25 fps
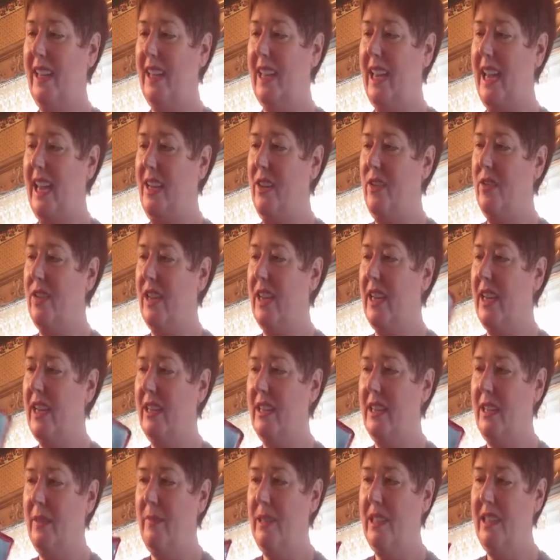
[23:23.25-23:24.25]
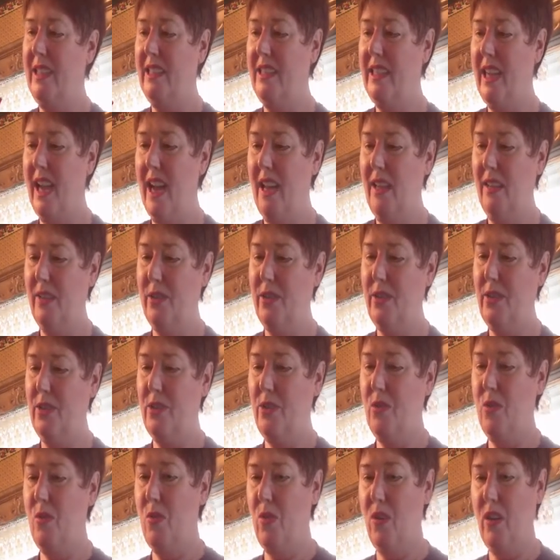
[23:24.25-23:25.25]
again, you can get them at the dollar
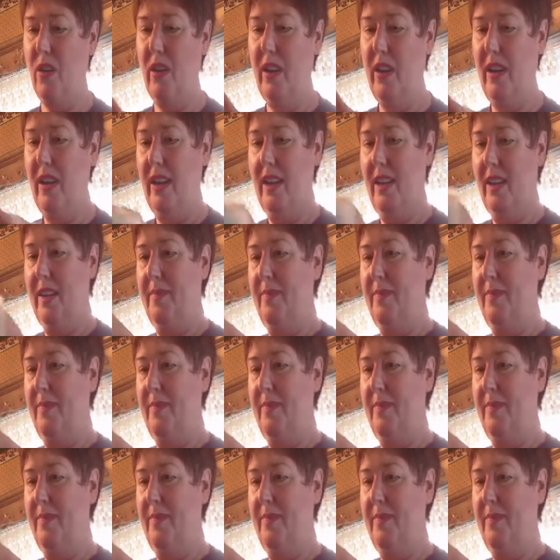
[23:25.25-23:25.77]
store,